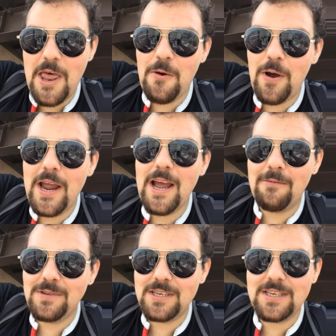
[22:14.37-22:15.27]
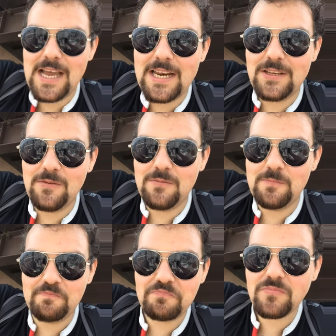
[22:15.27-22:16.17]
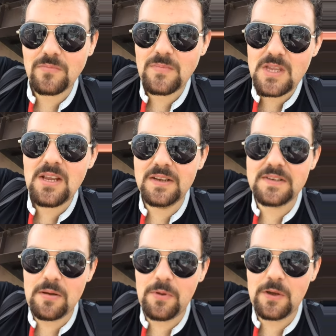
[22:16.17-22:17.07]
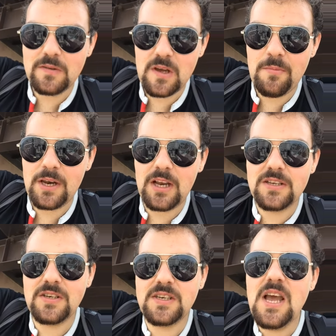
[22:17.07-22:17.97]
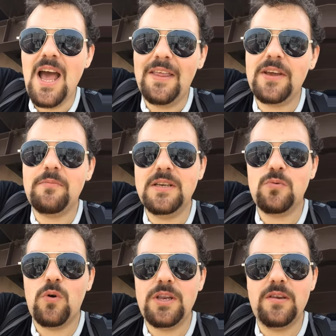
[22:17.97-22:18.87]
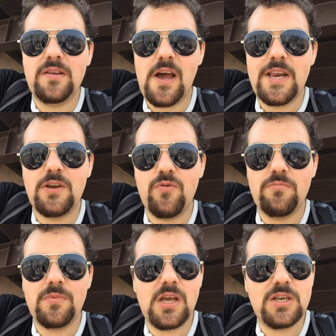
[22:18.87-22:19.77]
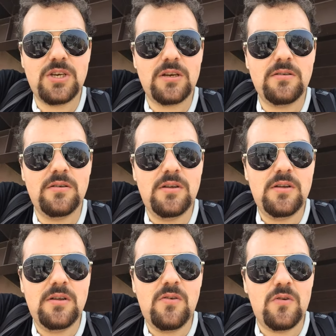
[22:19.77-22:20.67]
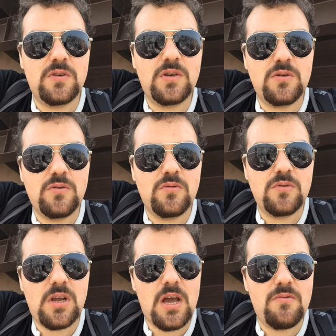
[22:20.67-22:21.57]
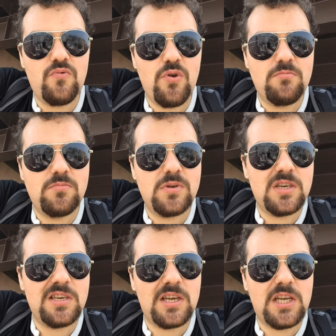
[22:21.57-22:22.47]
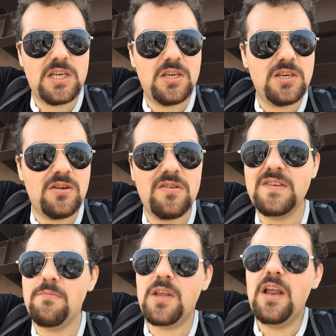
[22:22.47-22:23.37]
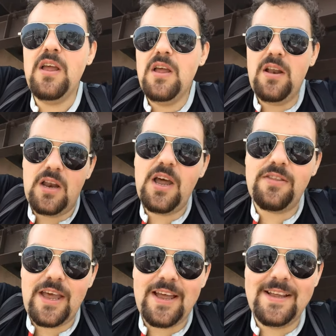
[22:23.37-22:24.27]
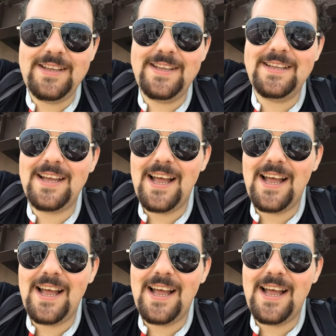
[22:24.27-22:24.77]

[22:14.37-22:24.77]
by the way, I'm just telling you some of those terminologies. I think it means one dining room and kitchen or two rooms and a kitchen or something. Learn that because